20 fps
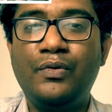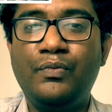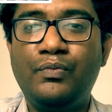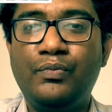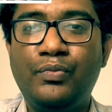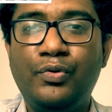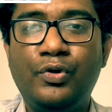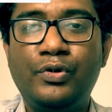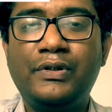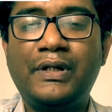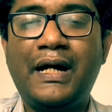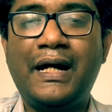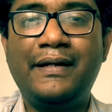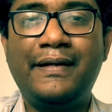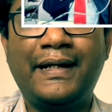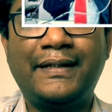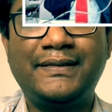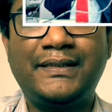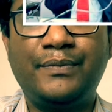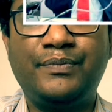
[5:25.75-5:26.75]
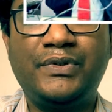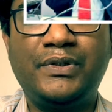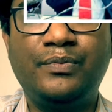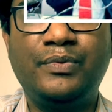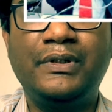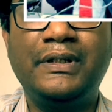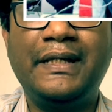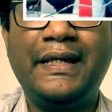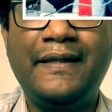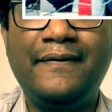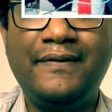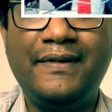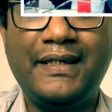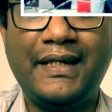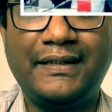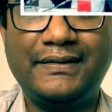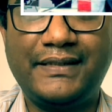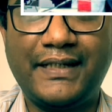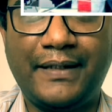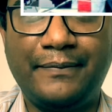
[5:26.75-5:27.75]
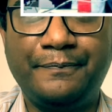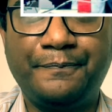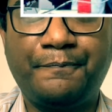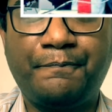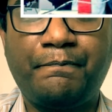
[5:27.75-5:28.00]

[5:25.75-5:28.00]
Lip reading: Both are acceptable in the exam.